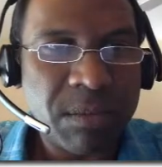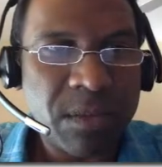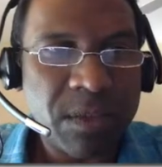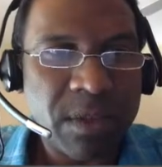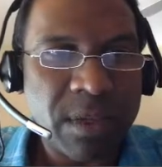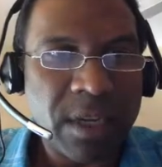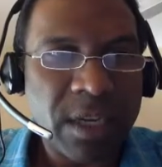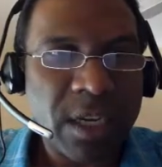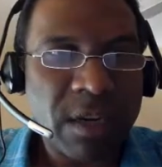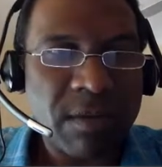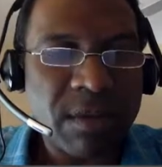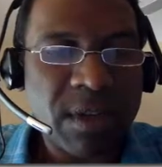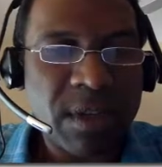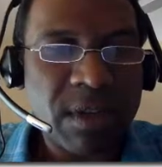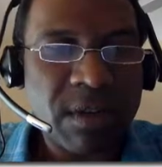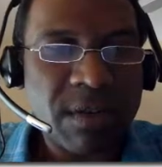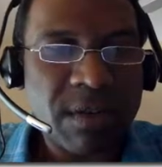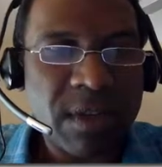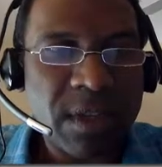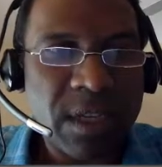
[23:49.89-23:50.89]
So I can get rid
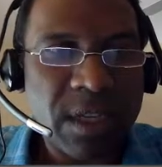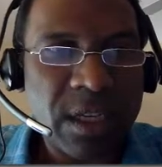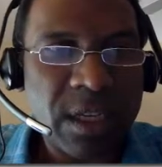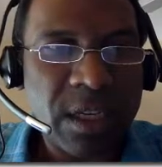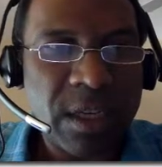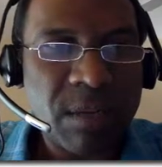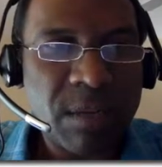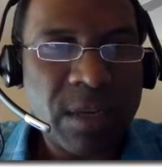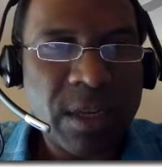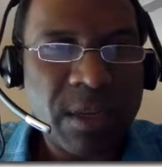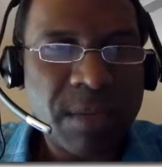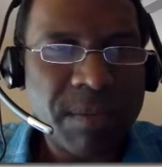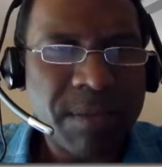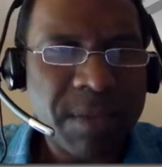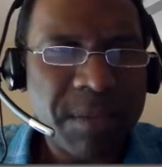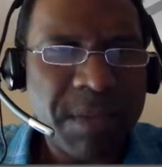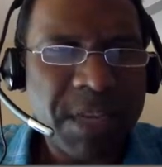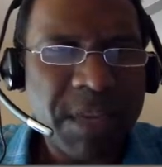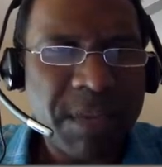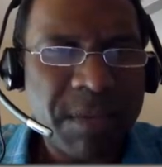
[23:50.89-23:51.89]
of the, well,
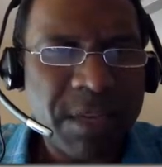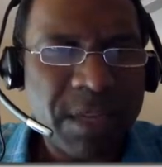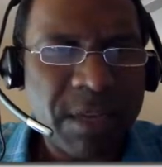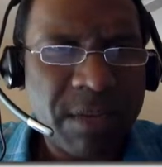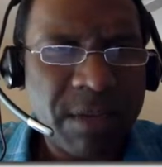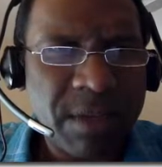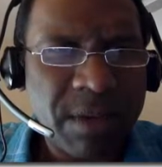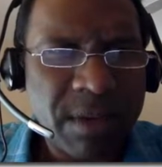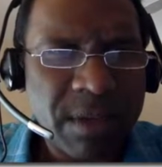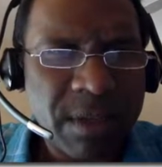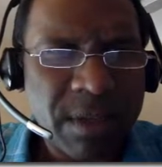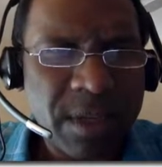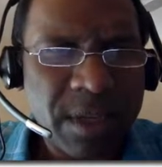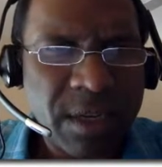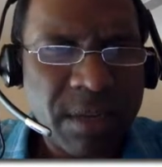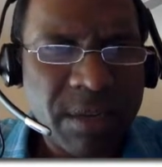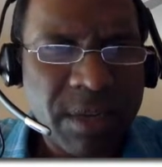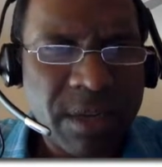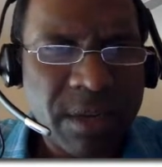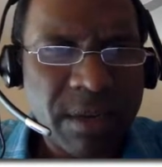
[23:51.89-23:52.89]
let me keep the
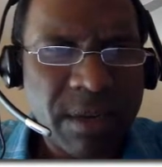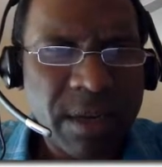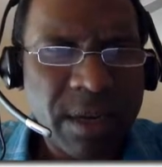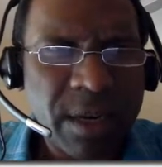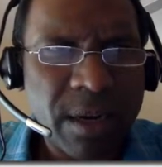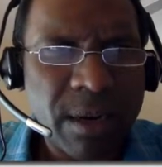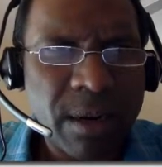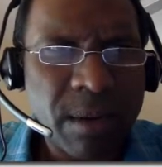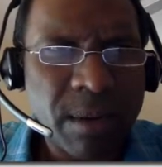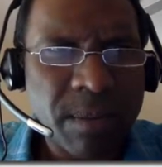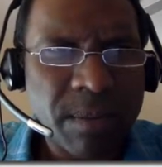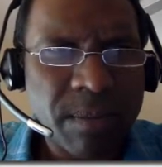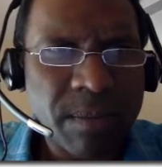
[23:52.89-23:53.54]
data model there